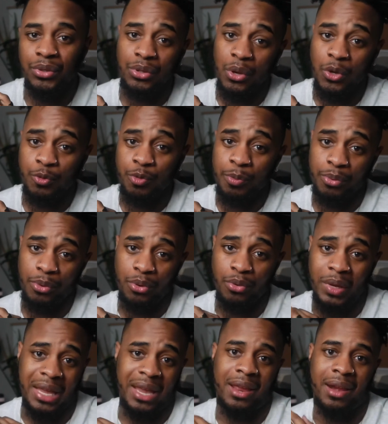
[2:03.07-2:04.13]
to those people
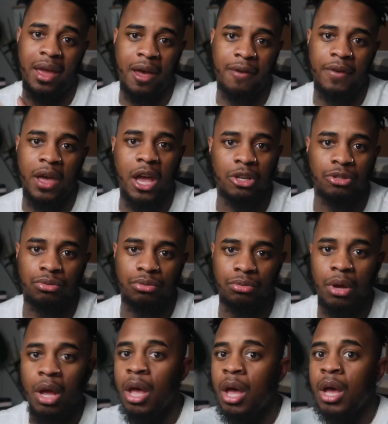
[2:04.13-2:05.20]
who can't have
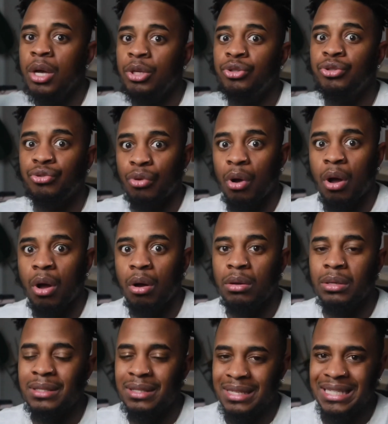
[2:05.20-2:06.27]
actual
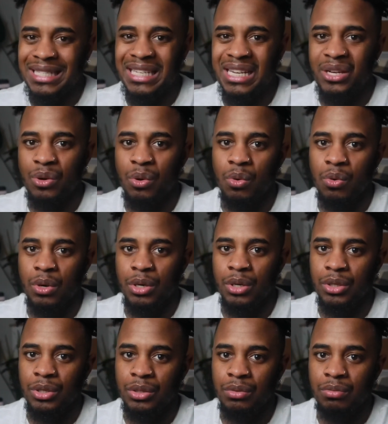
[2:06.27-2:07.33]
strong scented
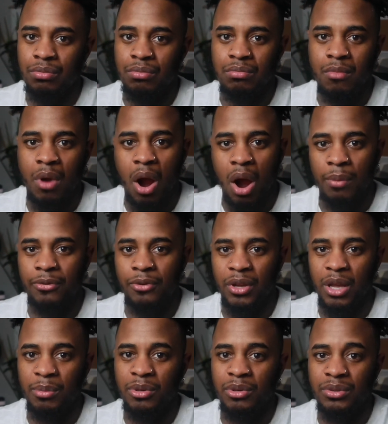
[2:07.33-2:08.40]
or harmful
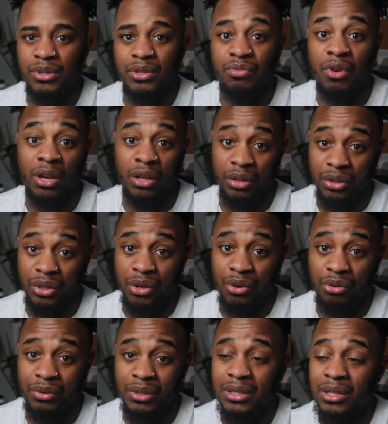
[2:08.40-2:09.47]
chemicals in regular
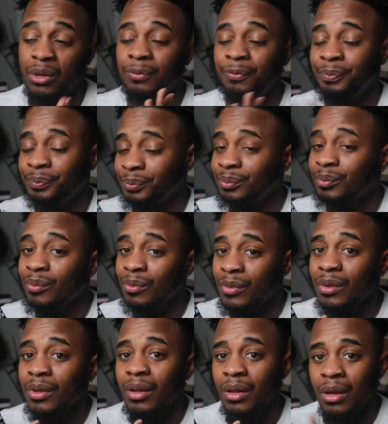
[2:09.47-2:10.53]
deodorant. So
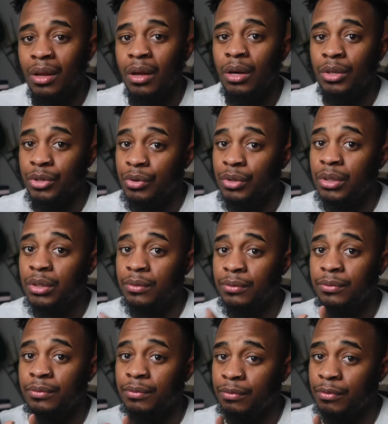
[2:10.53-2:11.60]

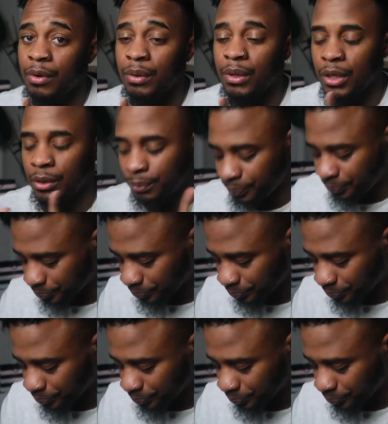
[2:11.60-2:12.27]
alternative, very good.